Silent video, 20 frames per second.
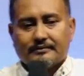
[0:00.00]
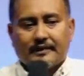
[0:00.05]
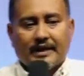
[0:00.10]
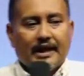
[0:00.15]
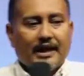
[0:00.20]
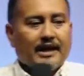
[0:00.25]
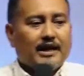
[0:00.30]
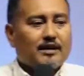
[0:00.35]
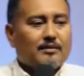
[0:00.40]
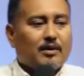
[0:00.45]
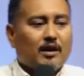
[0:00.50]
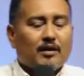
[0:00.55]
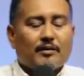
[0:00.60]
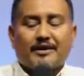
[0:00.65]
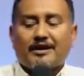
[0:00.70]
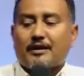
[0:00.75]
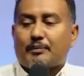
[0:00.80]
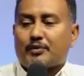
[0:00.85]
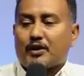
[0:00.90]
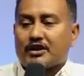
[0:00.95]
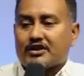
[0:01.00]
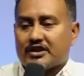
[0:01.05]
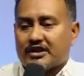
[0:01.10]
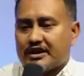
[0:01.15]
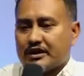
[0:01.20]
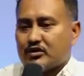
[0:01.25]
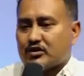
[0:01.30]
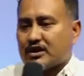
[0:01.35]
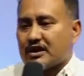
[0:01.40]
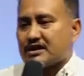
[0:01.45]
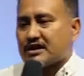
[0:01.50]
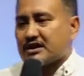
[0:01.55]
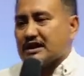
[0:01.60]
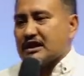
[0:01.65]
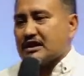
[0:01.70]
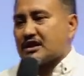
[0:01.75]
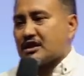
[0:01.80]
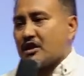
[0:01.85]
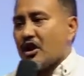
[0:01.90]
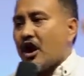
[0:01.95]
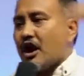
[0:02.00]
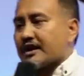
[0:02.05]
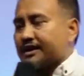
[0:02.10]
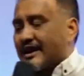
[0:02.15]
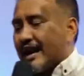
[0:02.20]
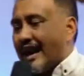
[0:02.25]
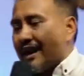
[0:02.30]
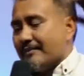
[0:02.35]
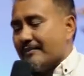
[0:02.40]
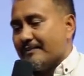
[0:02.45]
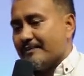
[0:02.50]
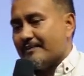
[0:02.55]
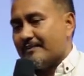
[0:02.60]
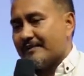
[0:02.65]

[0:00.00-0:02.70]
They involved in the prostitution since long time.